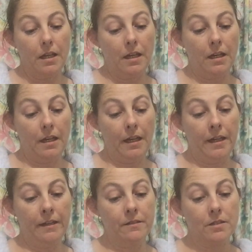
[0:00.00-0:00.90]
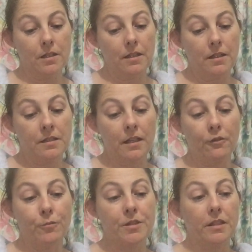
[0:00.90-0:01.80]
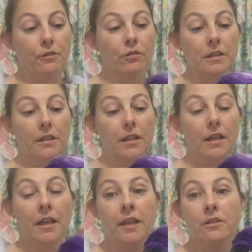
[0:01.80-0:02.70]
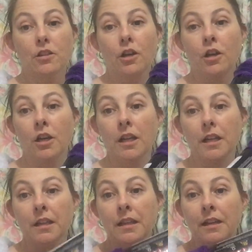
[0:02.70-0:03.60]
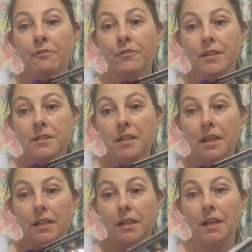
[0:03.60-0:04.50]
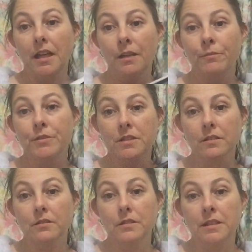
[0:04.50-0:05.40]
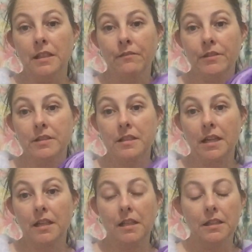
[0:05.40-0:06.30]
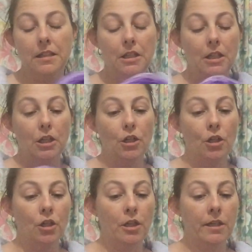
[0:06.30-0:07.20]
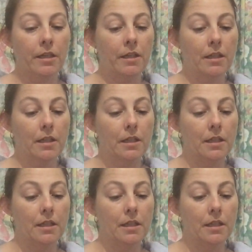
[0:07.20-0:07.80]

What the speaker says: and it's 100% acrylic, and I love this colour. Absolutely love this colour. I